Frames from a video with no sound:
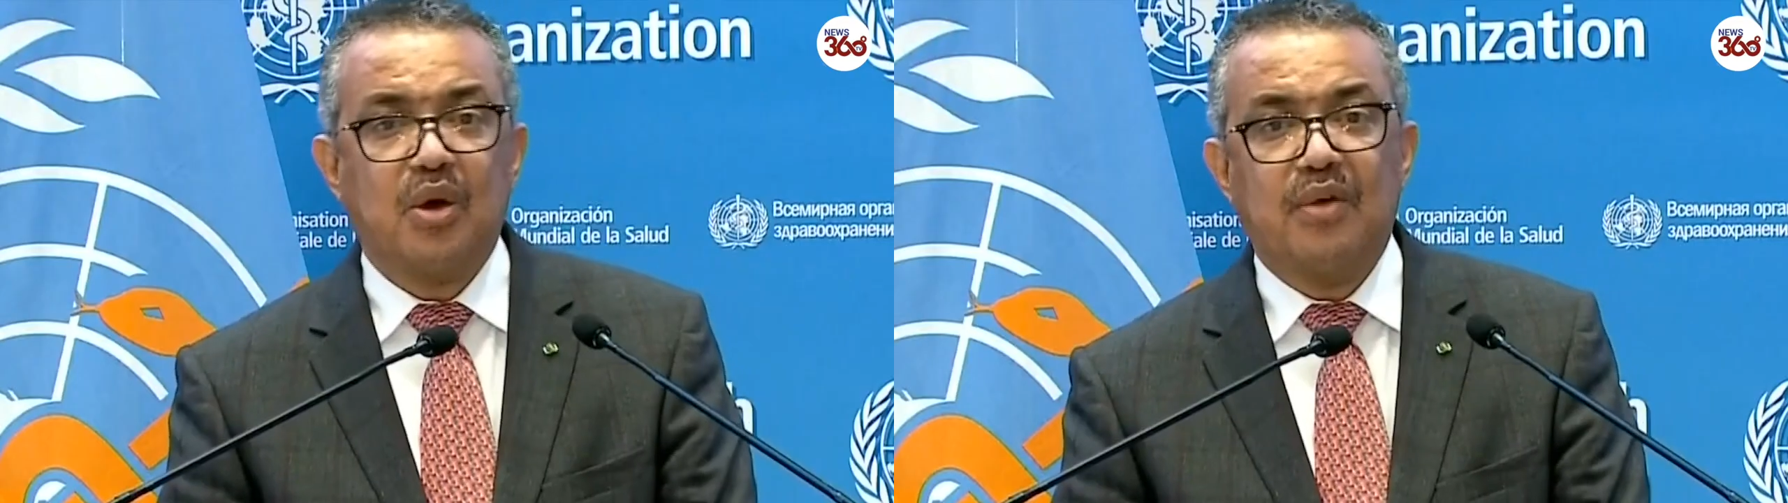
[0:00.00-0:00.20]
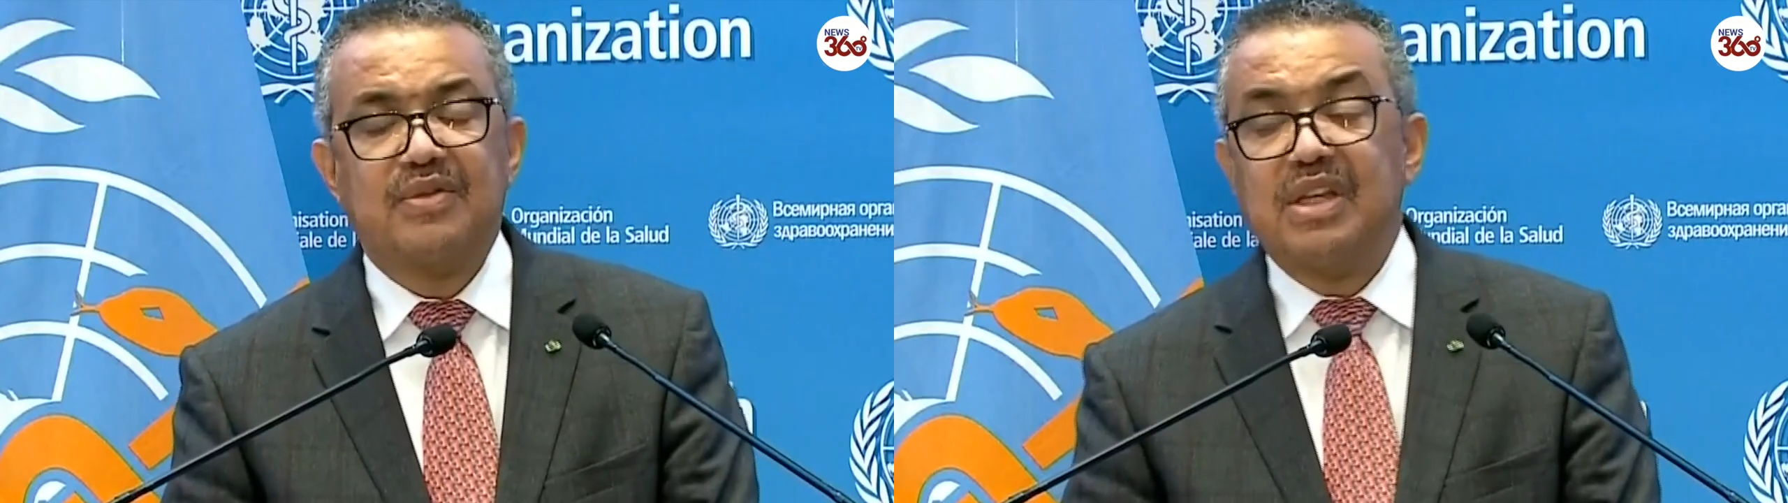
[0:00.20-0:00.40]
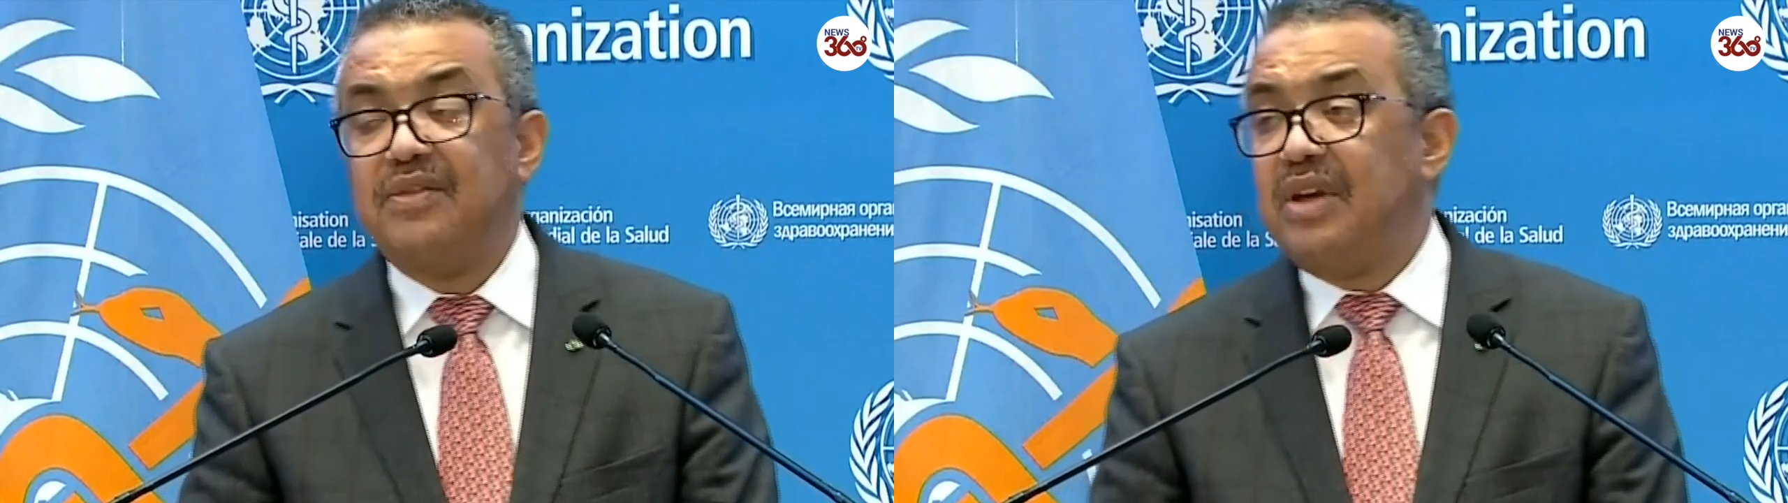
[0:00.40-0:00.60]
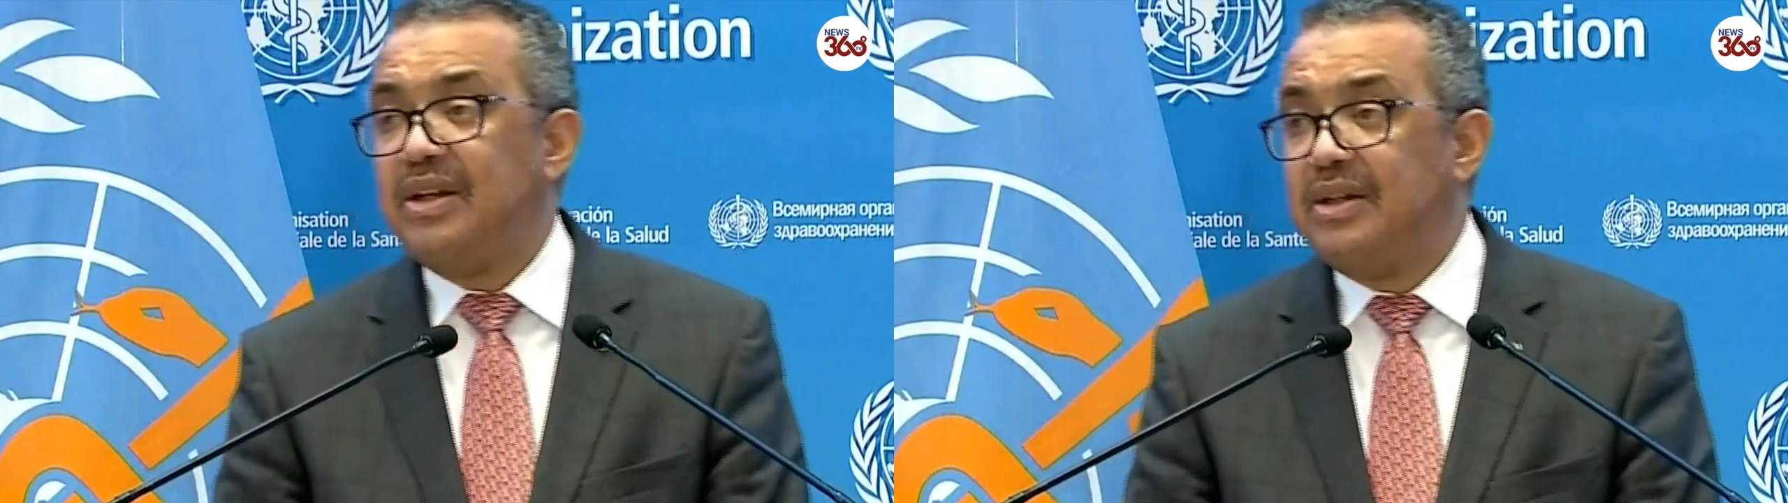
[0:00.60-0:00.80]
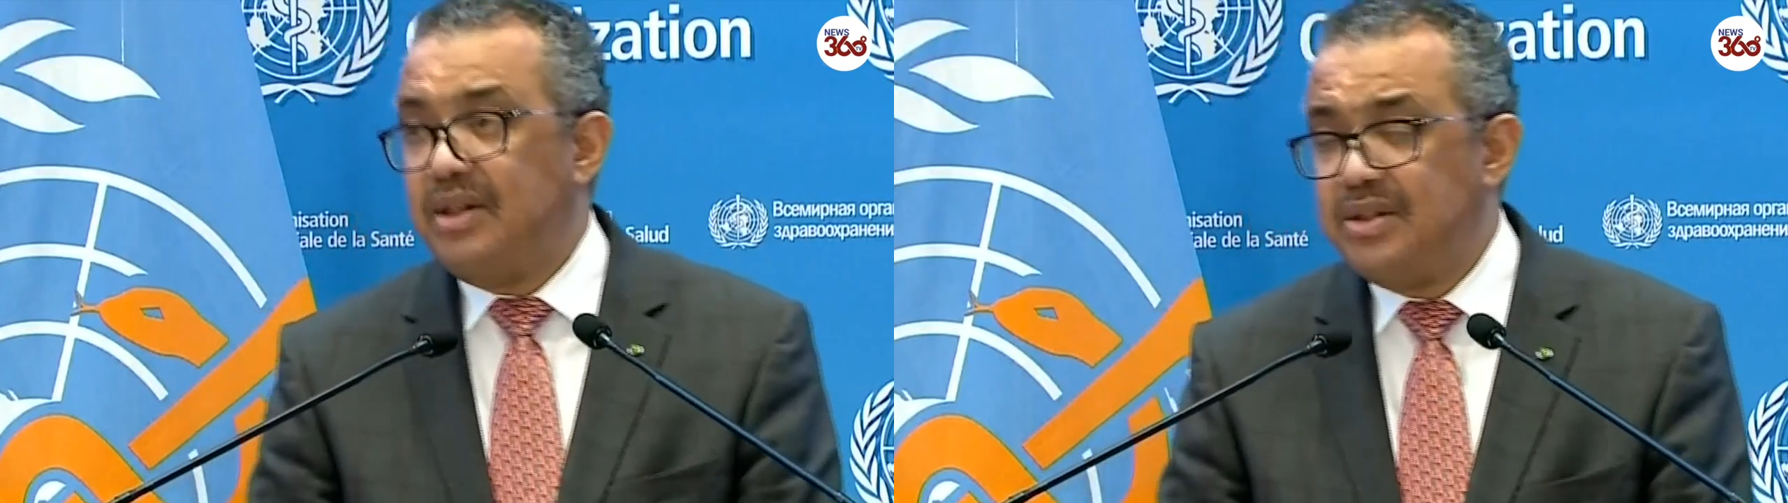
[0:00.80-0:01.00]
of severe
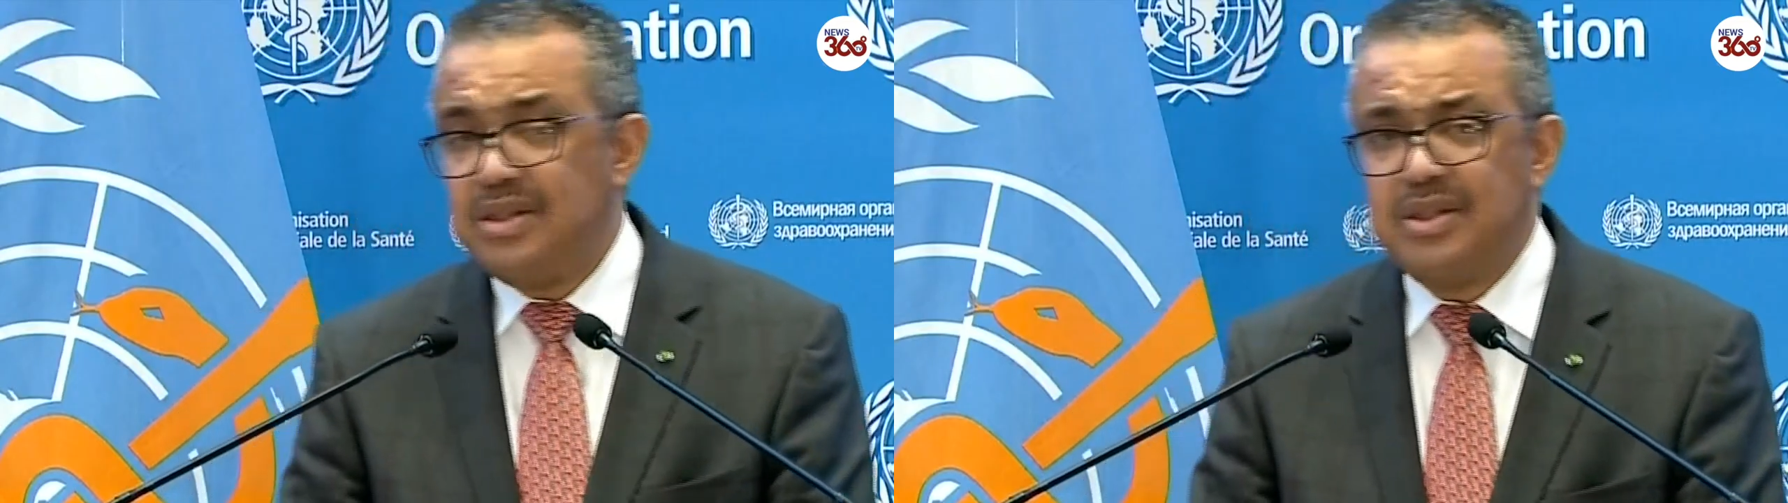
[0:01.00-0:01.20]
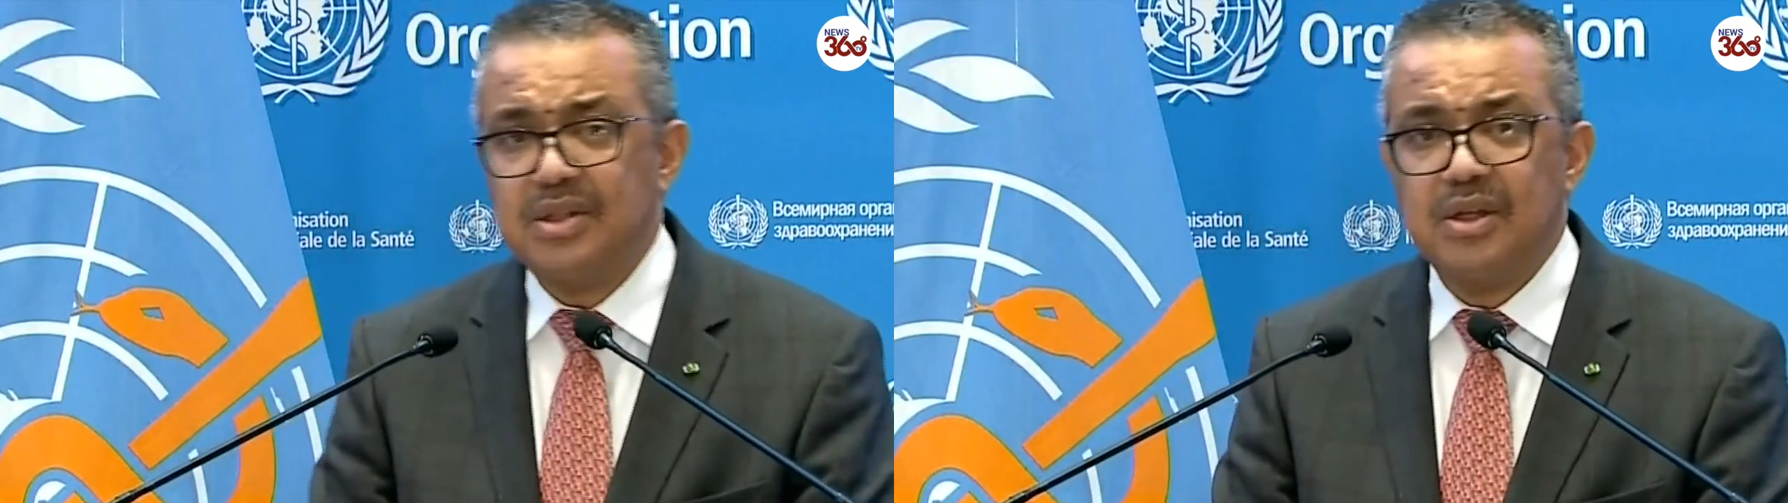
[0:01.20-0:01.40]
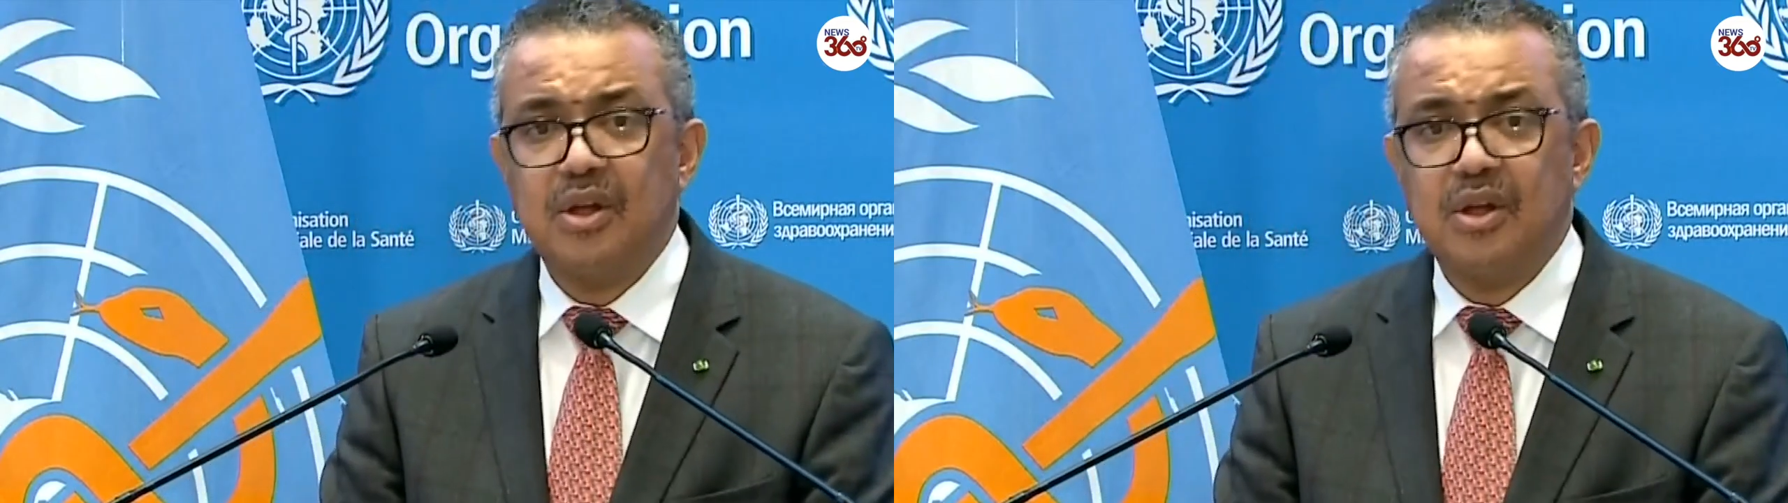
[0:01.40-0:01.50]
disease,